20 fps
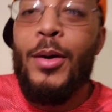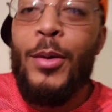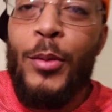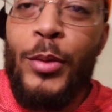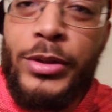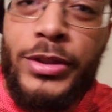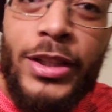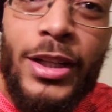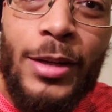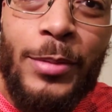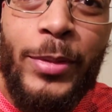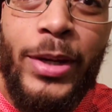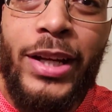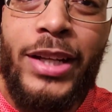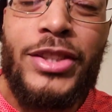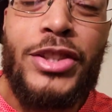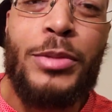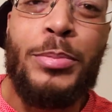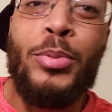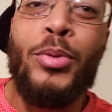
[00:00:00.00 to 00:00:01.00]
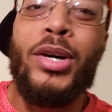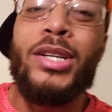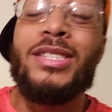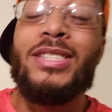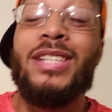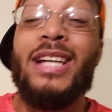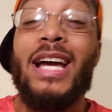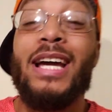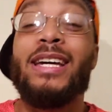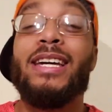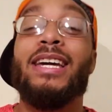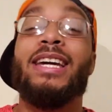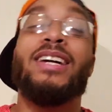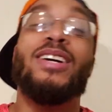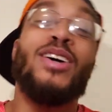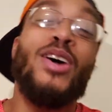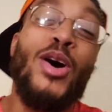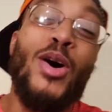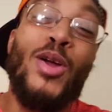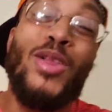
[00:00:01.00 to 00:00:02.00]
What's up, man? It's your boy Snack
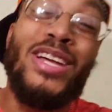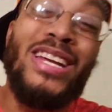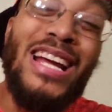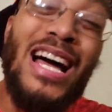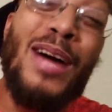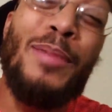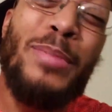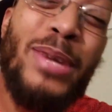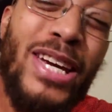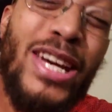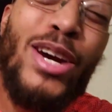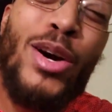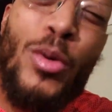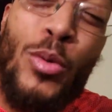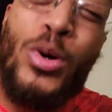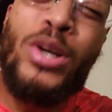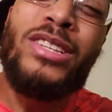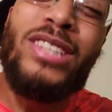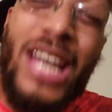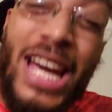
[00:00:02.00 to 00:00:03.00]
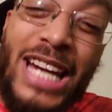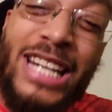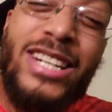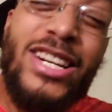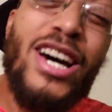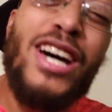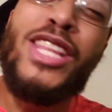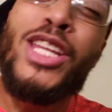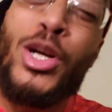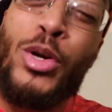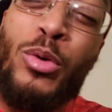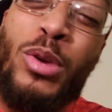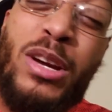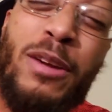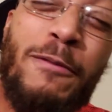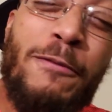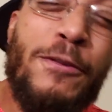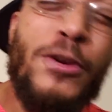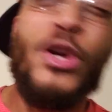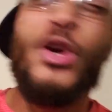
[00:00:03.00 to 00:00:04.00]
King Cole, and I'm here with another
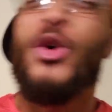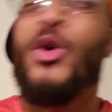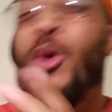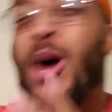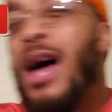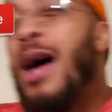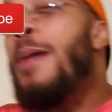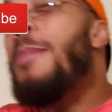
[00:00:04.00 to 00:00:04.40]
review